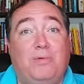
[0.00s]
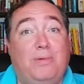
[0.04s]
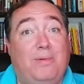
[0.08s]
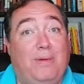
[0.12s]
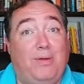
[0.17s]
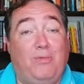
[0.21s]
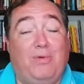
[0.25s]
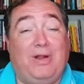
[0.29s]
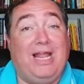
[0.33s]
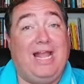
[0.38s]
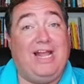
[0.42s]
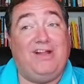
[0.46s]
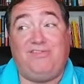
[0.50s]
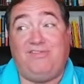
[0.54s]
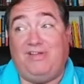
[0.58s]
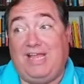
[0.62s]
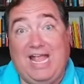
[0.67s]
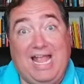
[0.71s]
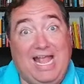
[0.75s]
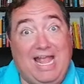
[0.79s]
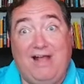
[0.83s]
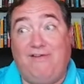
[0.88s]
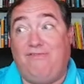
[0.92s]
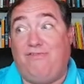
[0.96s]
We might want to actually
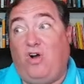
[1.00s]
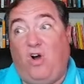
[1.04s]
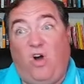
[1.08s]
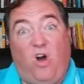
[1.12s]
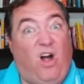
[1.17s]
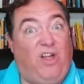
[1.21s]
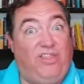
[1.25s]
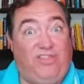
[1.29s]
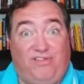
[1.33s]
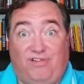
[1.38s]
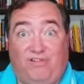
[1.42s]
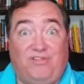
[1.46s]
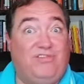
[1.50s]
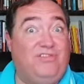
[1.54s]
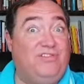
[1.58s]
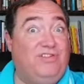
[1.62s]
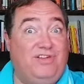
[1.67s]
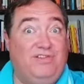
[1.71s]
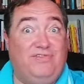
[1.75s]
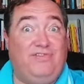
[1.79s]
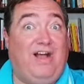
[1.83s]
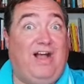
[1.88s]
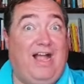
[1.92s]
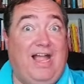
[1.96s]
have authors
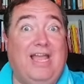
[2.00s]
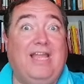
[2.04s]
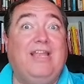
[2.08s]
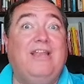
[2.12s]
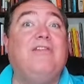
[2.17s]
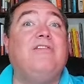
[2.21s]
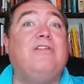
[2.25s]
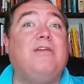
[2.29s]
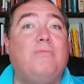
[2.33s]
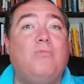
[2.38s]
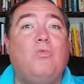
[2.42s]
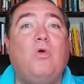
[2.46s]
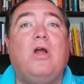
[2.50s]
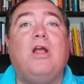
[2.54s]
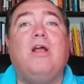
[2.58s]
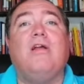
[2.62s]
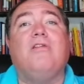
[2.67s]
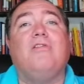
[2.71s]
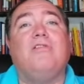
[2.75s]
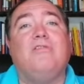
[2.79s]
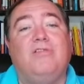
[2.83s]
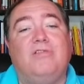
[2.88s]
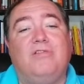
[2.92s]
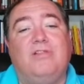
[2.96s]
defined
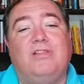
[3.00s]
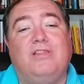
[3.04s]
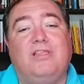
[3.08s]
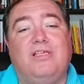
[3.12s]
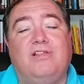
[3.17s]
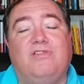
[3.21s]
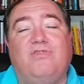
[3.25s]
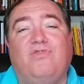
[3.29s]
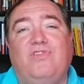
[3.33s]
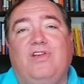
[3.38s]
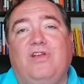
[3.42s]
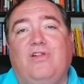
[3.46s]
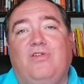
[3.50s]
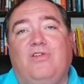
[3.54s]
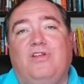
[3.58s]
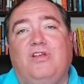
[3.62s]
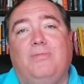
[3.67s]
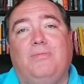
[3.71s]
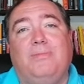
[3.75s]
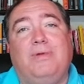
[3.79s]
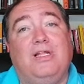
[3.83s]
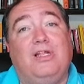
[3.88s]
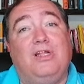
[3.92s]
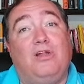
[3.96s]
somewhere so that this field
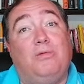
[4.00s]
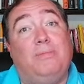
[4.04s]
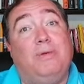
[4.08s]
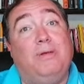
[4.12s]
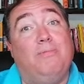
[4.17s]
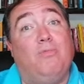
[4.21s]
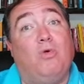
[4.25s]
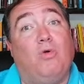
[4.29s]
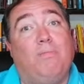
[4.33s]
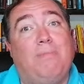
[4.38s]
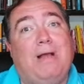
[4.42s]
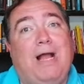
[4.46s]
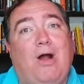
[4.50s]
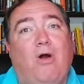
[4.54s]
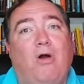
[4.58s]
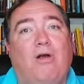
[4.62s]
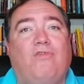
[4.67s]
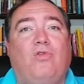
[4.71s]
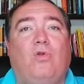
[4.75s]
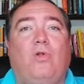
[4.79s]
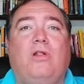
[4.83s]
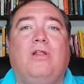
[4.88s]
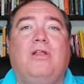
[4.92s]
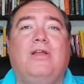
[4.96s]
could be a little bit more
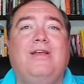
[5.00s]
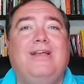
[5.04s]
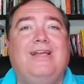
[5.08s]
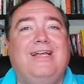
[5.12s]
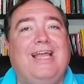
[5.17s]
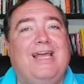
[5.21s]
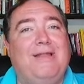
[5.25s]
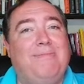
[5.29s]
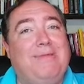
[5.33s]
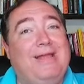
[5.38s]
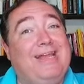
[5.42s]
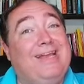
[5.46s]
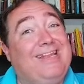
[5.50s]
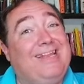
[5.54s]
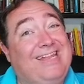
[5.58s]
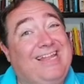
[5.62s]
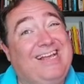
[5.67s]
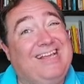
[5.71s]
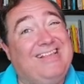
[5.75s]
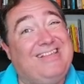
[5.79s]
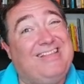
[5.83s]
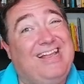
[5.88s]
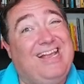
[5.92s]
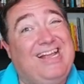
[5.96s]
powerful and make it
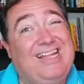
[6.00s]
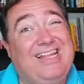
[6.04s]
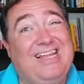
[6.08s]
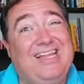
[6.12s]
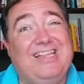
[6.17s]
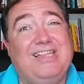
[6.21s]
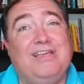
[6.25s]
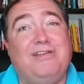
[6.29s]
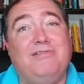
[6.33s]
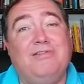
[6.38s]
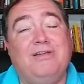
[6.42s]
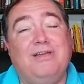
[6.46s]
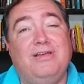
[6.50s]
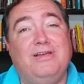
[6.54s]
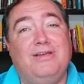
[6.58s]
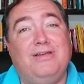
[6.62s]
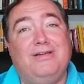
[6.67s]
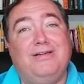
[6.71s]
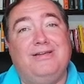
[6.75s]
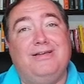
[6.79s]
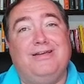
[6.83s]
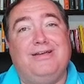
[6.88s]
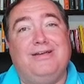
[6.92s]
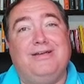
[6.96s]
less likely that,
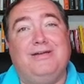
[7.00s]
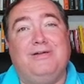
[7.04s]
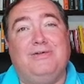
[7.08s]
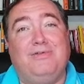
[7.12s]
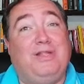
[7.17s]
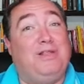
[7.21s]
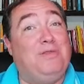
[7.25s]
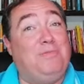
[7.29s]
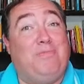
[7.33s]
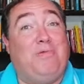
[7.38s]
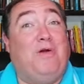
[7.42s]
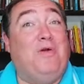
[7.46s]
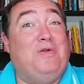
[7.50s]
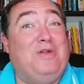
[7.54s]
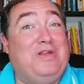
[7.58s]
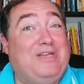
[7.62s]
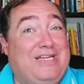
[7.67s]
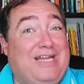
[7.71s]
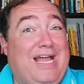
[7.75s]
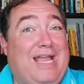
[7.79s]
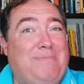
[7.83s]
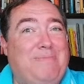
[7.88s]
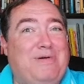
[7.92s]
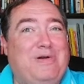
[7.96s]
less prone to
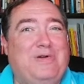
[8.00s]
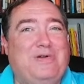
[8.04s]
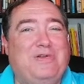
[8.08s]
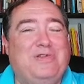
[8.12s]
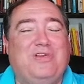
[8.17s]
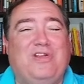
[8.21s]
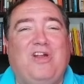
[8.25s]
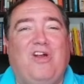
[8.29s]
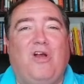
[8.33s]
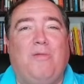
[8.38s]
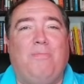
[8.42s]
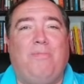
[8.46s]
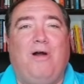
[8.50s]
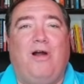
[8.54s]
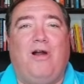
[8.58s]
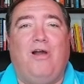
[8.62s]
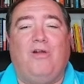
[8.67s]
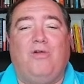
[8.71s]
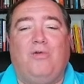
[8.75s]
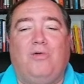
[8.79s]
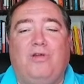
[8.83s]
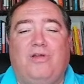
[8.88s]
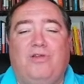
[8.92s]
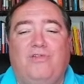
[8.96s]
typos on our
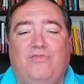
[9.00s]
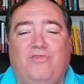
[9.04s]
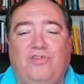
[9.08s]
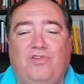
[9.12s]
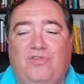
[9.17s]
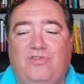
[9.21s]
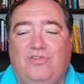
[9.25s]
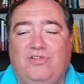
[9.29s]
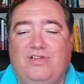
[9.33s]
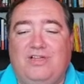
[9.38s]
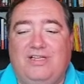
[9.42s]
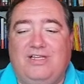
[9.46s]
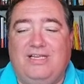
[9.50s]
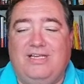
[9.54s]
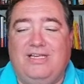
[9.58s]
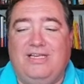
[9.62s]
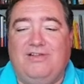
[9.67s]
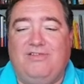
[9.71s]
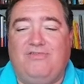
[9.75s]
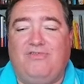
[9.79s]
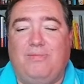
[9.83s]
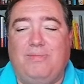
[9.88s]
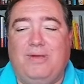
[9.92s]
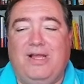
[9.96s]
part or confused
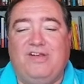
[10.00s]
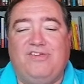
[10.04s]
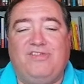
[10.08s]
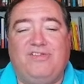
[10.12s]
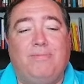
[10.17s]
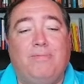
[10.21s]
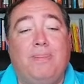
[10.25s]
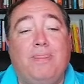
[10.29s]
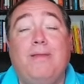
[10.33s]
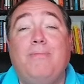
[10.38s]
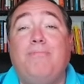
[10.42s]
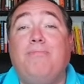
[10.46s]
information.